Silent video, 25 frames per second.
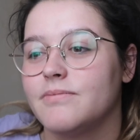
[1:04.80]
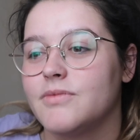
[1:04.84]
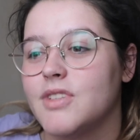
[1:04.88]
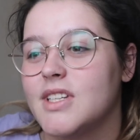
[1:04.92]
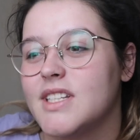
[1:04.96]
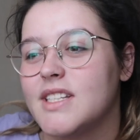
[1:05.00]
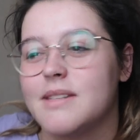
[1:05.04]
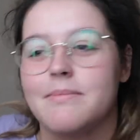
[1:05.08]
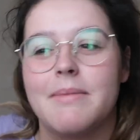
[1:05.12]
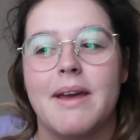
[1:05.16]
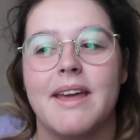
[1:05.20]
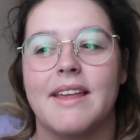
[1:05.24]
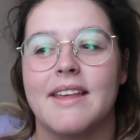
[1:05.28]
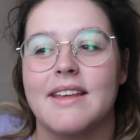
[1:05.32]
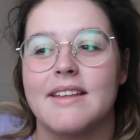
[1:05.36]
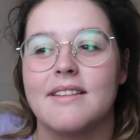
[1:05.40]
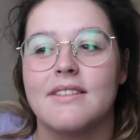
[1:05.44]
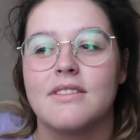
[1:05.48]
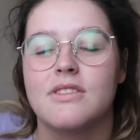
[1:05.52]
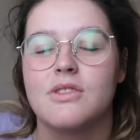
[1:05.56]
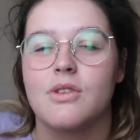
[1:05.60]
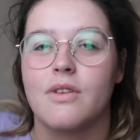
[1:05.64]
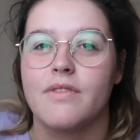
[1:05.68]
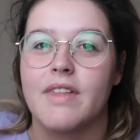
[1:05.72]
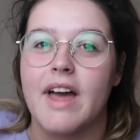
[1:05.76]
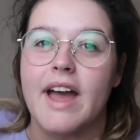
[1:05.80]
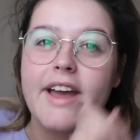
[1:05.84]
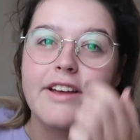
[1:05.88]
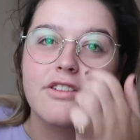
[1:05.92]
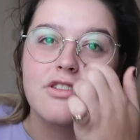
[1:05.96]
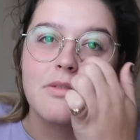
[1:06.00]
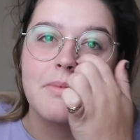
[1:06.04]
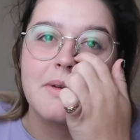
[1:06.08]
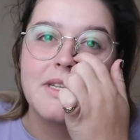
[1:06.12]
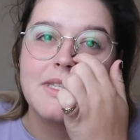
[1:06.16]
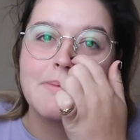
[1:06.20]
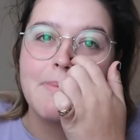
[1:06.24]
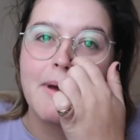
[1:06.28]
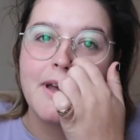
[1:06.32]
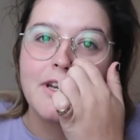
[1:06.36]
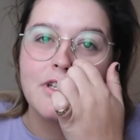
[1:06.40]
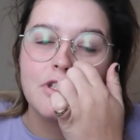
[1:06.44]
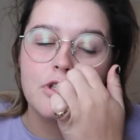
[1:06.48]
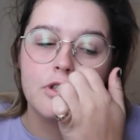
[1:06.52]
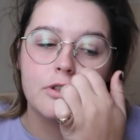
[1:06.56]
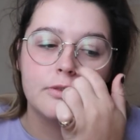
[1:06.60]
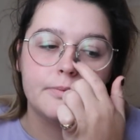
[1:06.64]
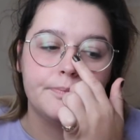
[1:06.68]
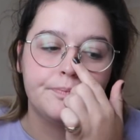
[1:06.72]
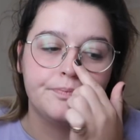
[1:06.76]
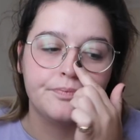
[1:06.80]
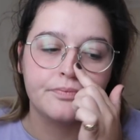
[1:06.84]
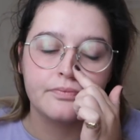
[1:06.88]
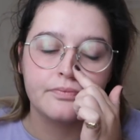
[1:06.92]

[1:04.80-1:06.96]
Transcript: just to make it sort of that extra bit special.